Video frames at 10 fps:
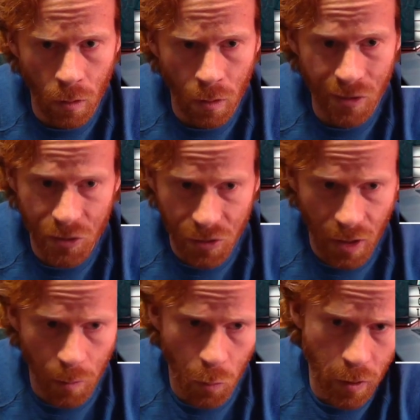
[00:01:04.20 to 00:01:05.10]
There's a
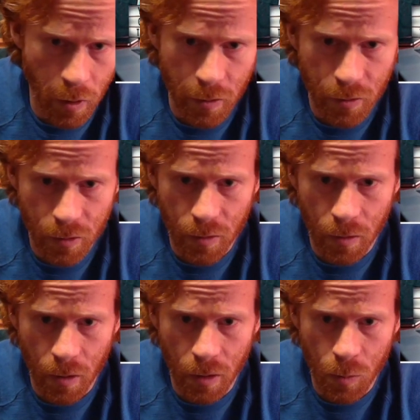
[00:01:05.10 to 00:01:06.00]
typo here. It's
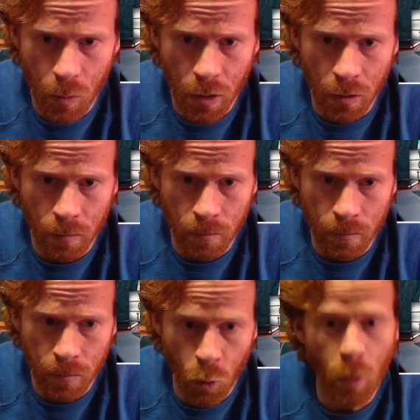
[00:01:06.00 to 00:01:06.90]
spring
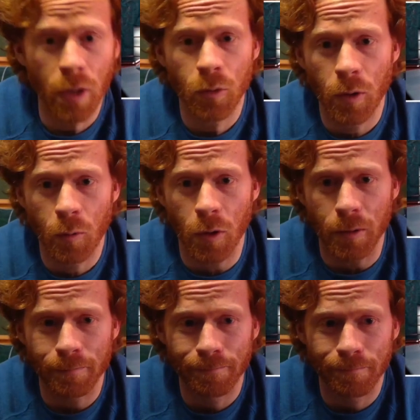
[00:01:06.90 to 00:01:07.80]
2021,
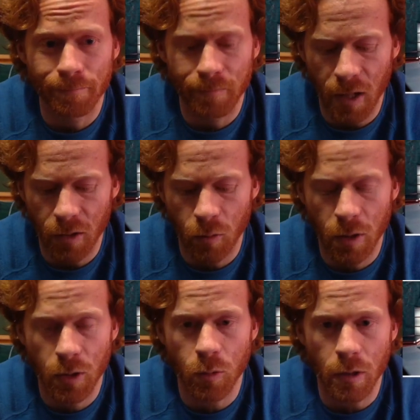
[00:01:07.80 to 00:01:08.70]
not
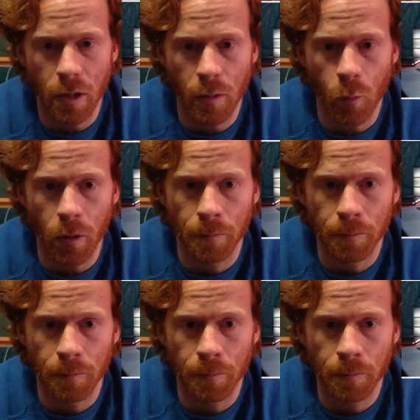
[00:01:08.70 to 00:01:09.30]
2020 anymore.